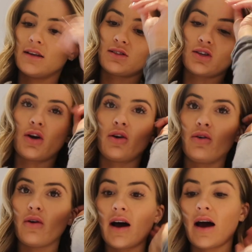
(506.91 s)
So
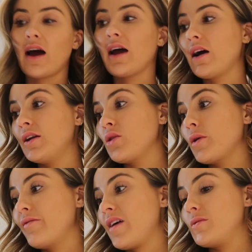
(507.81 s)
another
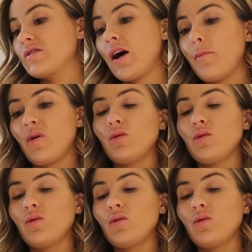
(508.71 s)
one of them has come,